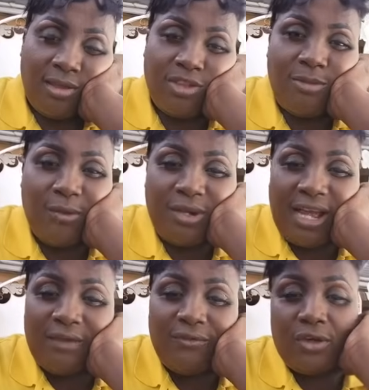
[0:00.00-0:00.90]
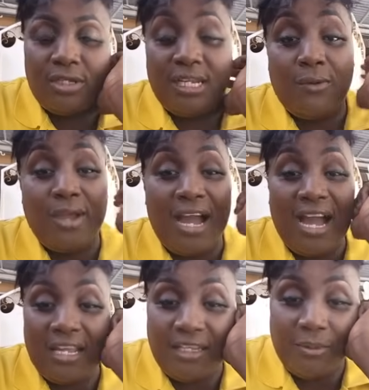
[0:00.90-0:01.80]
Somehow we don't have nothing in our
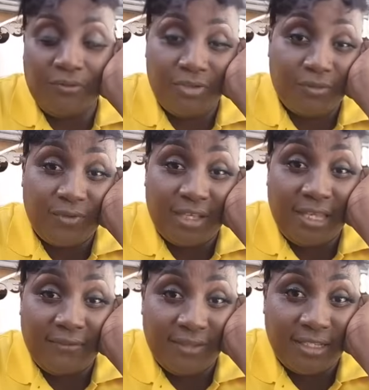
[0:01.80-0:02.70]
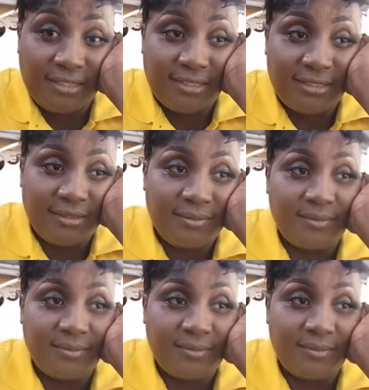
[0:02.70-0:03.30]
heart named forgiveness.